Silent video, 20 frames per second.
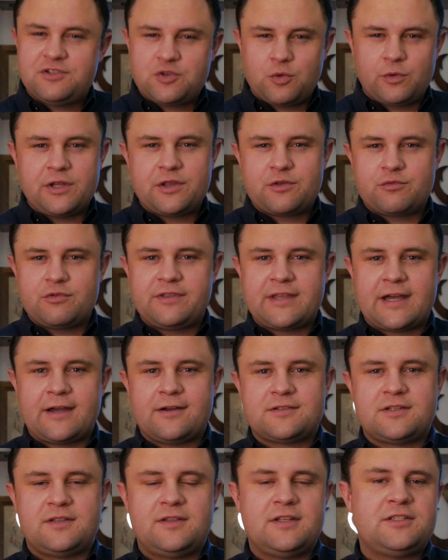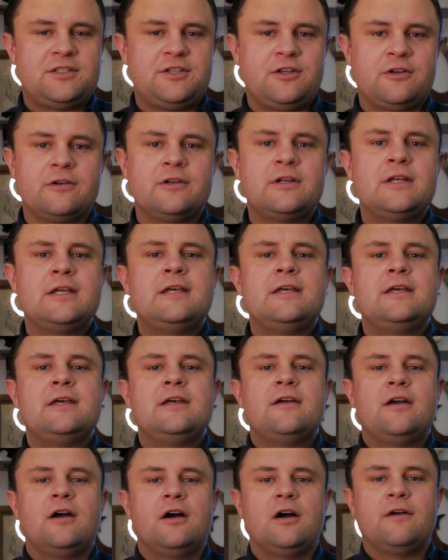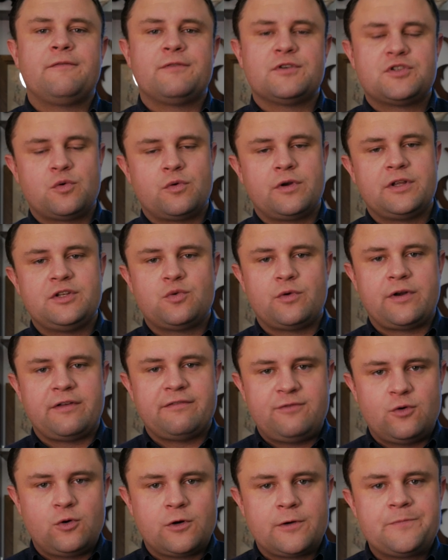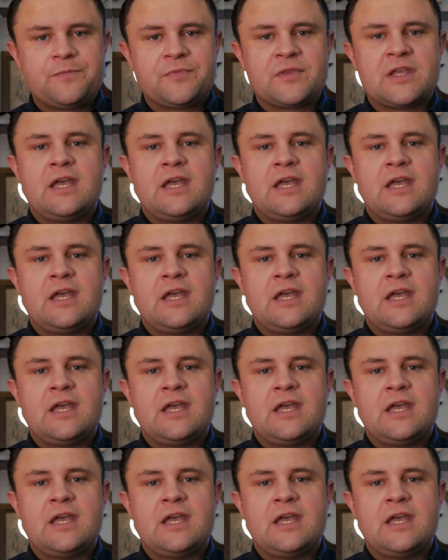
$23,000 this year for 2024.